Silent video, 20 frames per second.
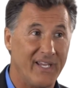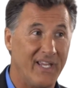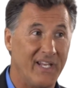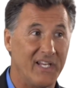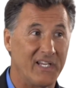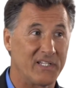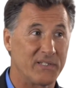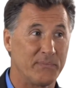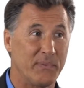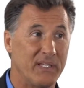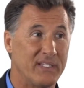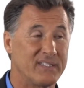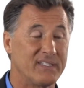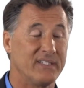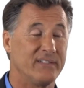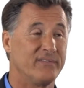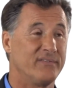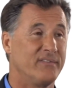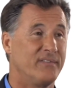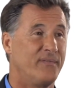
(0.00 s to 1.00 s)

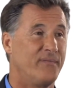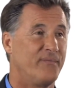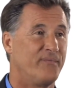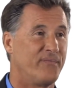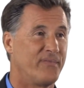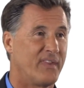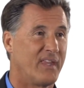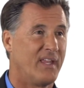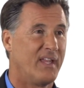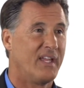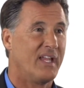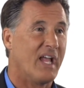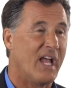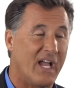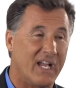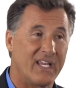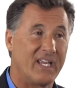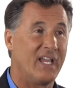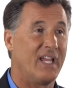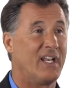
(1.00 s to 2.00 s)
inexpensive?
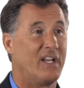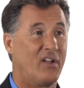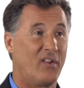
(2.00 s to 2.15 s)
Again,